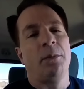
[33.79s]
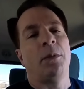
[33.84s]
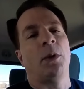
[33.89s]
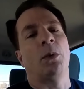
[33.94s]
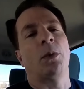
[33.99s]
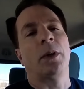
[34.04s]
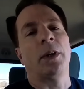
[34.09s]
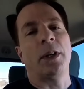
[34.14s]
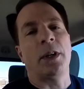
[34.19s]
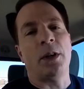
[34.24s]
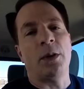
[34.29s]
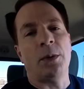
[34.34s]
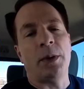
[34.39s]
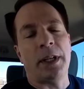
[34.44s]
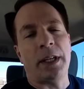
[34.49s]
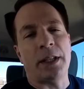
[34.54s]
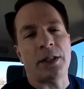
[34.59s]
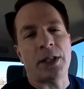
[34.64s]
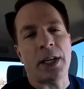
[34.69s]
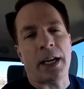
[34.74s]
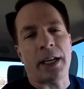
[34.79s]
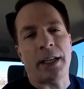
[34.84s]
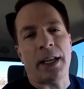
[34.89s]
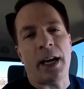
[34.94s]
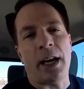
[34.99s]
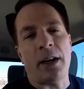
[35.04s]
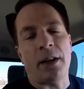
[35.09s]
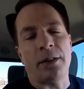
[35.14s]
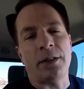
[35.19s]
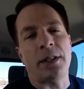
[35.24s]
But we're going to go in and check it
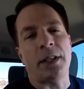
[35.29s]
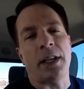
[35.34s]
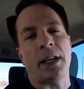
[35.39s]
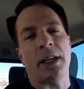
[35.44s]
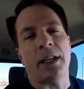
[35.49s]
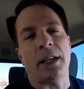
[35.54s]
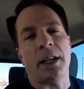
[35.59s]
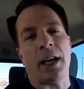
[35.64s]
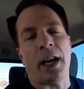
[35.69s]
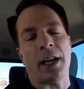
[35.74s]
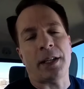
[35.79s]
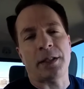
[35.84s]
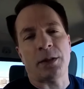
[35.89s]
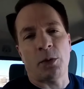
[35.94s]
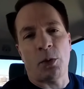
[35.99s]
out and ask